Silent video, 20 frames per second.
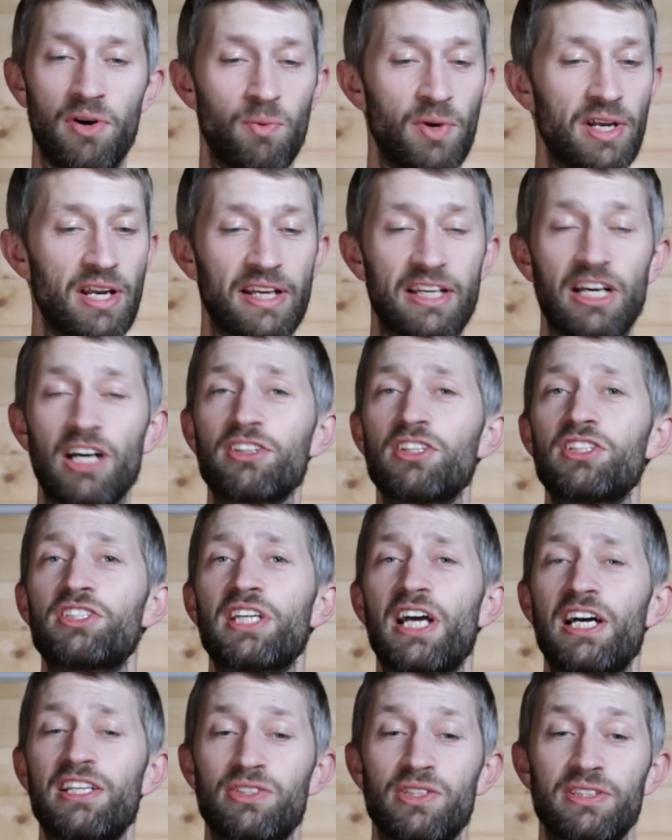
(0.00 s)
when I got the
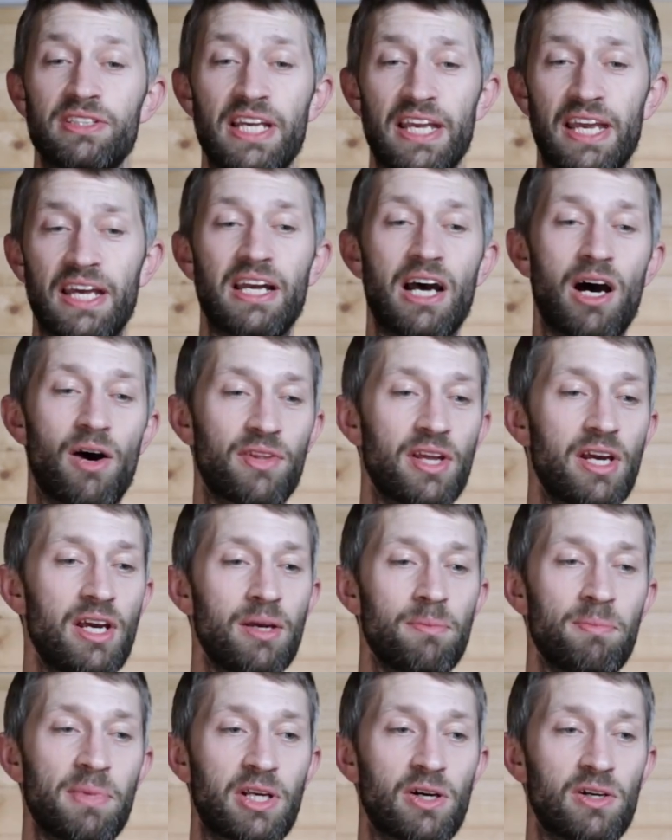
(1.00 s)
chance to take it out
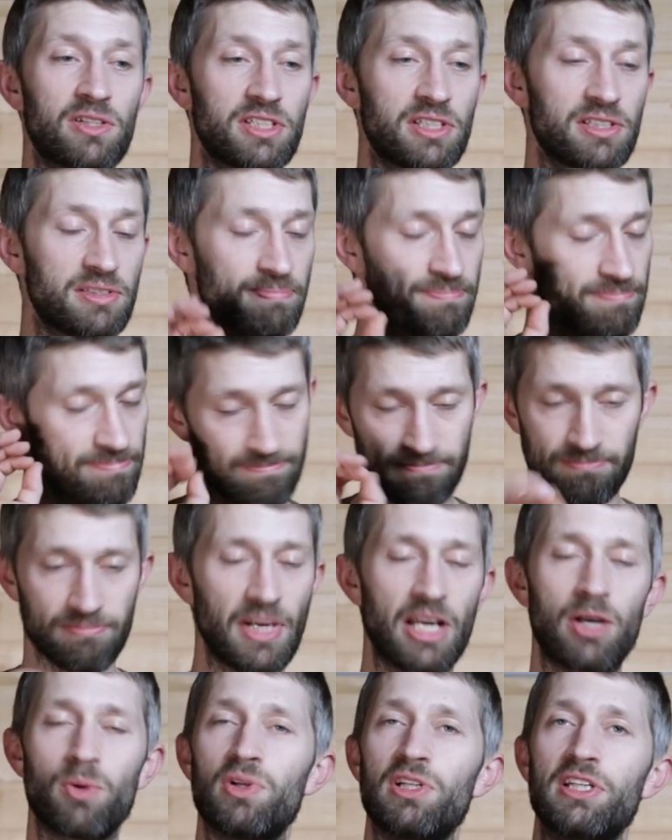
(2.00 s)
because it
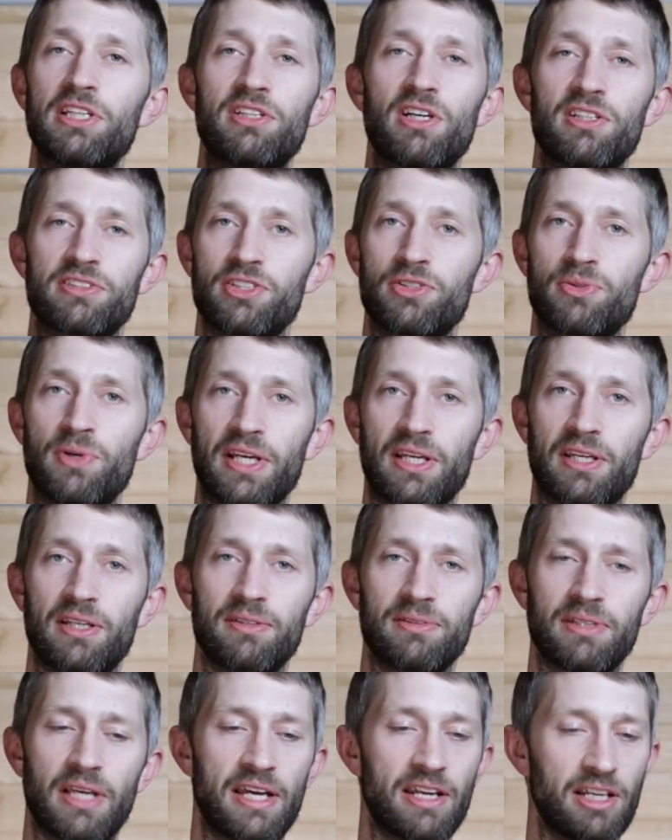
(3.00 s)
really does a trick
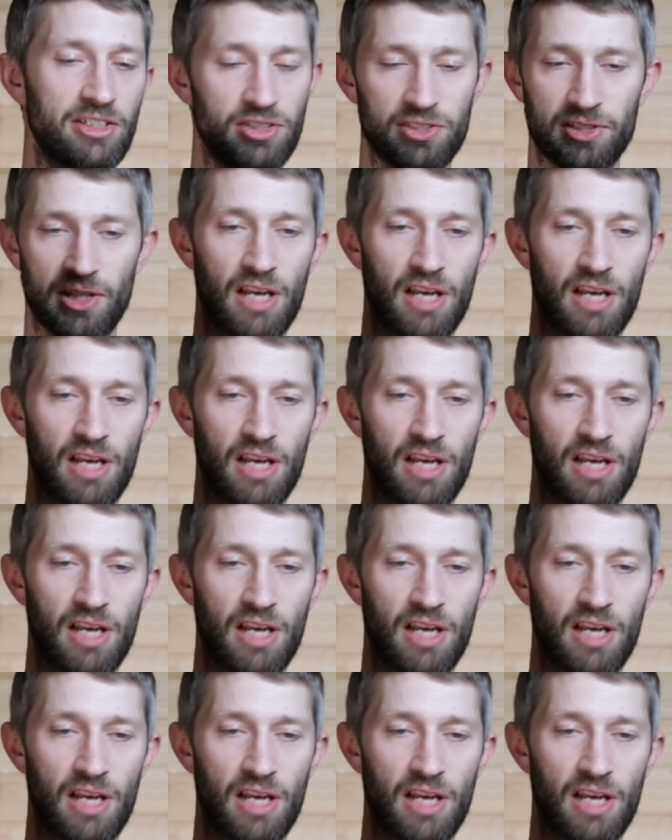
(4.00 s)
and I just